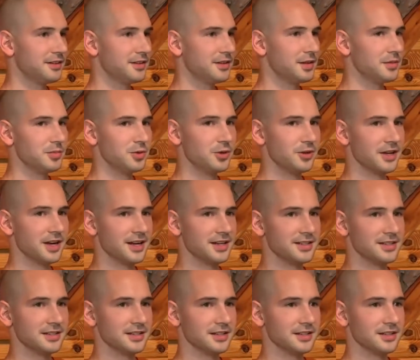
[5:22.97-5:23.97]
the Buddha
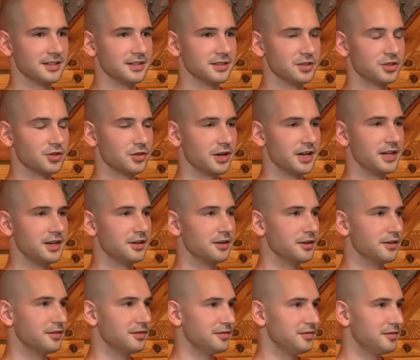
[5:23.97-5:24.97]
as a trainer
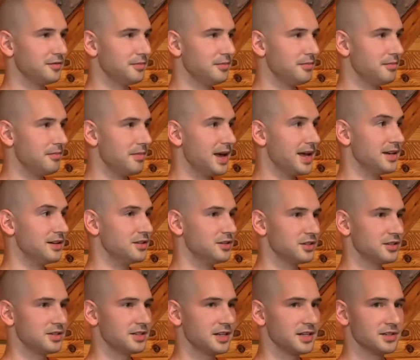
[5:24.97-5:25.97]
of men,
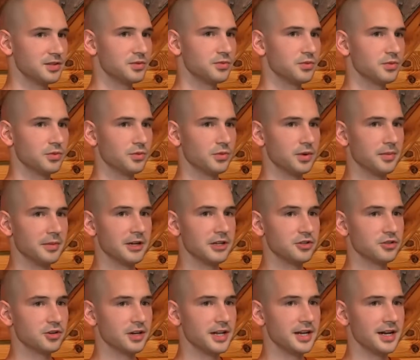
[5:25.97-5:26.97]
just as we might
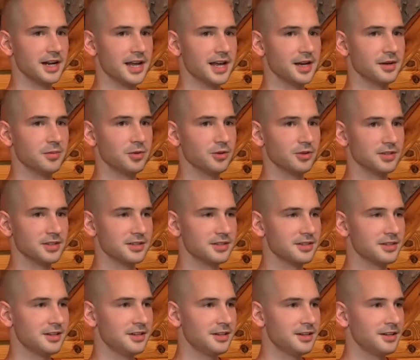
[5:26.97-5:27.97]
train an animal, is